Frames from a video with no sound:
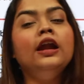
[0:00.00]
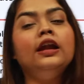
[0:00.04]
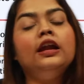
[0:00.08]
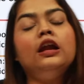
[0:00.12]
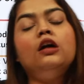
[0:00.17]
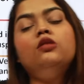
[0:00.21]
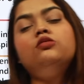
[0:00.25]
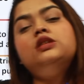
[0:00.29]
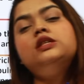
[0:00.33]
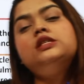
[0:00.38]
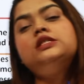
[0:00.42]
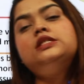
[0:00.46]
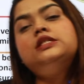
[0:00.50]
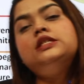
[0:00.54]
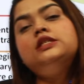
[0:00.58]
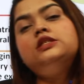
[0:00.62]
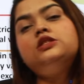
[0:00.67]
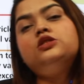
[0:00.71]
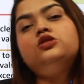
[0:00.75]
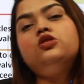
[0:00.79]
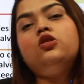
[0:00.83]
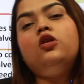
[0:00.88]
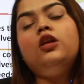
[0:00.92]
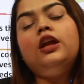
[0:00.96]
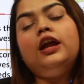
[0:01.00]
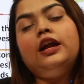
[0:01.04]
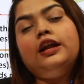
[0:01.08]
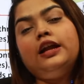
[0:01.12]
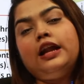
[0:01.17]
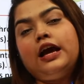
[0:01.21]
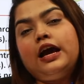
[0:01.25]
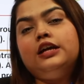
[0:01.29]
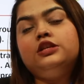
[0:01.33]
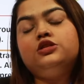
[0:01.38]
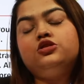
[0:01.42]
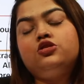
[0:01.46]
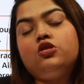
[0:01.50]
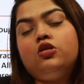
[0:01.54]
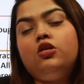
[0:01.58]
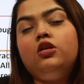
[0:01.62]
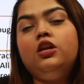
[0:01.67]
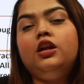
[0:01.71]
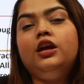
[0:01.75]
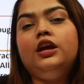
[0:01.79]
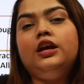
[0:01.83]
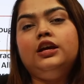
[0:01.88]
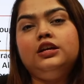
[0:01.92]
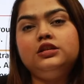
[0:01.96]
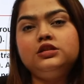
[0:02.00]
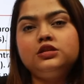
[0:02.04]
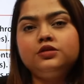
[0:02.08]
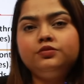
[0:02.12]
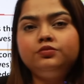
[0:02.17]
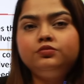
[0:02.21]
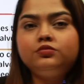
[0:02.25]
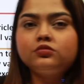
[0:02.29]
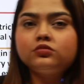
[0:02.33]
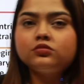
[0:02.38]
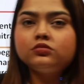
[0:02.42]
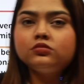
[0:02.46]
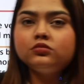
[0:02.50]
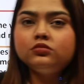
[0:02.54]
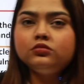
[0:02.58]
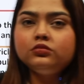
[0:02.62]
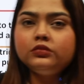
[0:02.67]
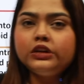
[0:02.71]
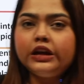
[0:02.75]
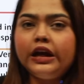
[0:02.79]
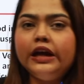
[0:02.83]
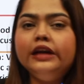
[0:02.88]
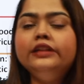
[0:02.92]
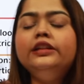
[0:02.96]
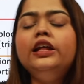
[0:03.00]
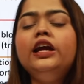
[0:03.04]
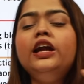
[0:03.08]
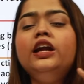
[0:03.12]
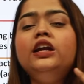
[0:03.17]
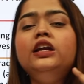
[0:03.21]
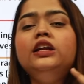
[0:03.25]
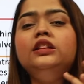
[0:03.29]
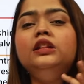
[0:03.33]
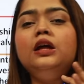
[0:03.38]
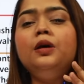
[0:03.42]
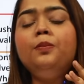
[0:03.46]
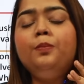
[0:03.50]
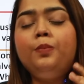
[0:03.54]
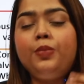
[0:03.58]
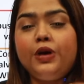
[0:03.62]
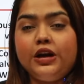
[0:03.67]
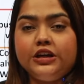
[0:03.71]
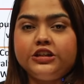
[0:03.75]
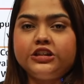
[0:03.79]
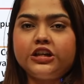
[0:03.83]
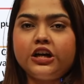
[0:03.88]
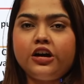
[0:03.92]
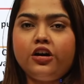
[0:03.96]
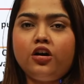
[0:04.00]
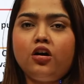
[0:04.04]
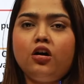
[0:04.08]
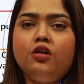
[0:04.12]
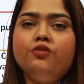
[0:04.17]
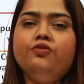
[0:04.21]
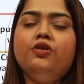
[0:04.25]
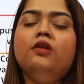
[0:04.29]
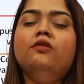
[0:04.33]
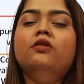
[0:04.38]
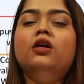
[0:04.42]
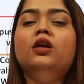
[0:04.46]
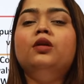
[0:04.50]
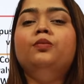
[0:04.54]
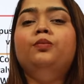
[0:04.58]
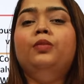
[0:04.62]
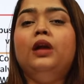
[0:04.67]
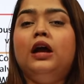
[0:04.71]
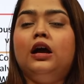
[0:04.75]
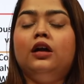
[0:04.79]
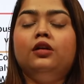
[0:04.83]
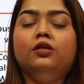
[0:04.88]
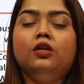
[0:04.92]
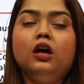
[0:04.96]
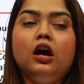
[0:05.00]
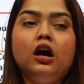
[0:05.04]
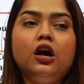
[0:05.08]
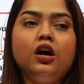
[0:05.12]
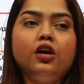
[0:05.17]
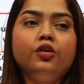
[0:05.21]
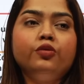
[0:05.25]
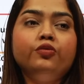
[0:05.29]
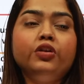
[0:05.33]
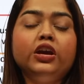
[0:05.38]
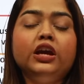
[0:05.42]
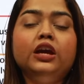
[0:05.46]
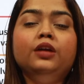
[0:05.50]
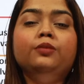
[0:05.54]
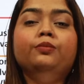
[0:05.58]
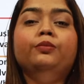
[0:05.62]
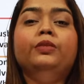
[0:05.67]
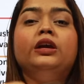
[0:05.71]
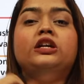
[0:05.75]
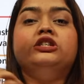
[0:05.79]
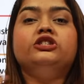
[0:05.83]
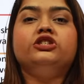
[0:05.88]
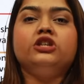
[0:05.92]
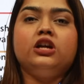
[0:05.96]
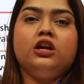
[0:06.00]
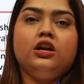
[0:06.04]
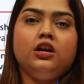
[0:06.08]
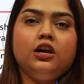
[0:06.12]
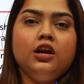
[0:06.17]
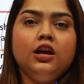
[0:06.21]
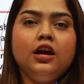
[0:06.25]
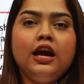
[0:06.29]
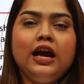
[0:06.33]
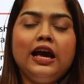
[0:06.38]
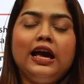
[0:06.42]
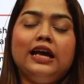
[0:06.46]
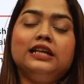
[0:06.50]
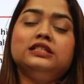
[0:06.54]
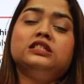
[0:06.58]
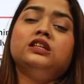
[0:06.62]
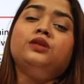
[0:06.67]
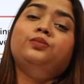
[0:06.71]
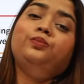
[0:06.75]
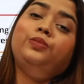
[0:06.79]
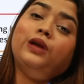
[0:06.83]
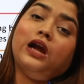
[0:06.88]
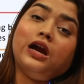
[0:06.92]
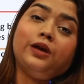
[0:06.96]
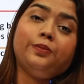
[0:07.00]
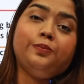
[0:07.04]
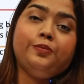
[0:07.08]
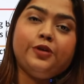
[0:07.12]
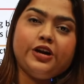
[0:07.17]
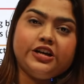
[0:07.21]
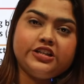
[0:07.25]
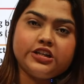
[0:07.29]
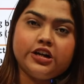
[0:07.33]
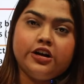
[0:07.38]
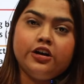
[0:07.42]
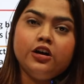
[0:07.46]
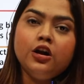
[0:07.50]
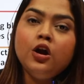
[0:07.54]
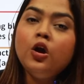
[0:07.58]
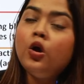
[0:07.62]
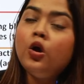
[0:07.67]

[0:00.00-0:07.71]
Now this systole and diastole is there in the pressure of our blood, or we measure as a blood pressure.